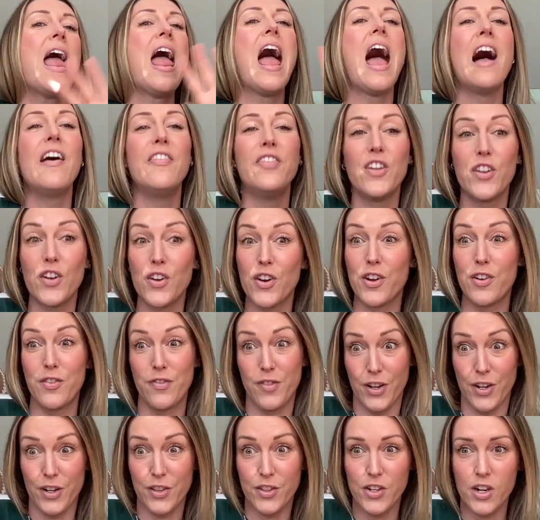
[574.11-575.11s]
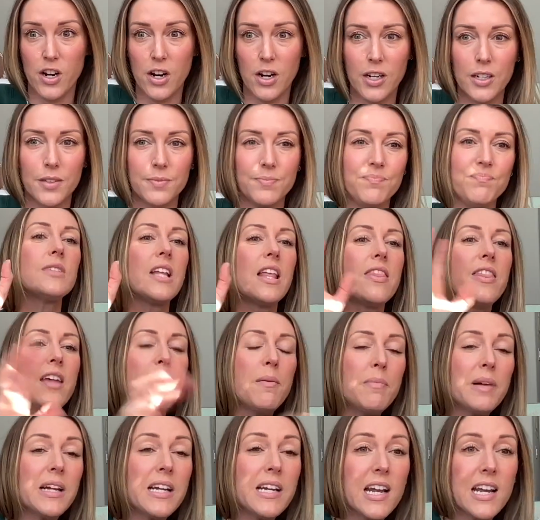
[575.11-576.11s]
And then Are You Afraid of the Dark?
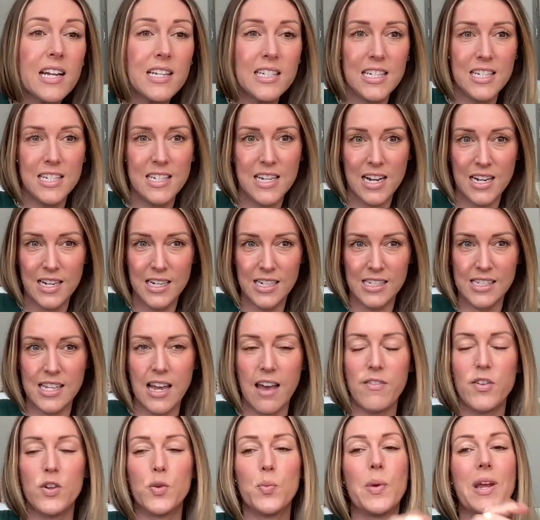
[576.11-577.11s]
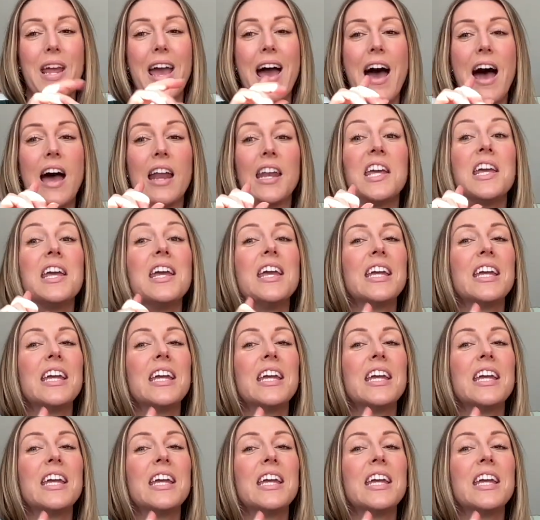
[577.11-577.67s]
Then by 1997, we had